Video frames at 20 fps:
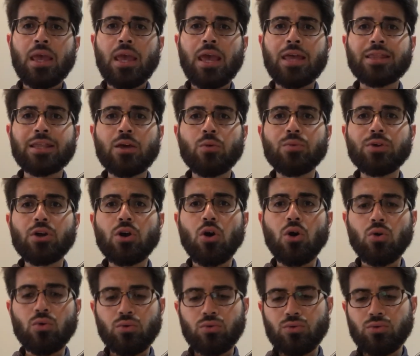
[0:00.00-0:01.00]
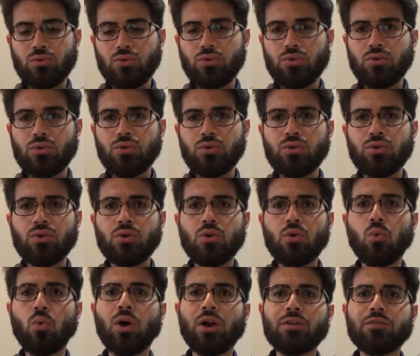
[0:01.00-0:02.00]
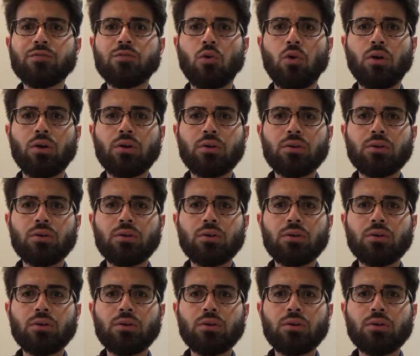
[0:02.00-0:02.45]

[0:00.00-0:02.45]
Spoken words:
and then we go 1 4.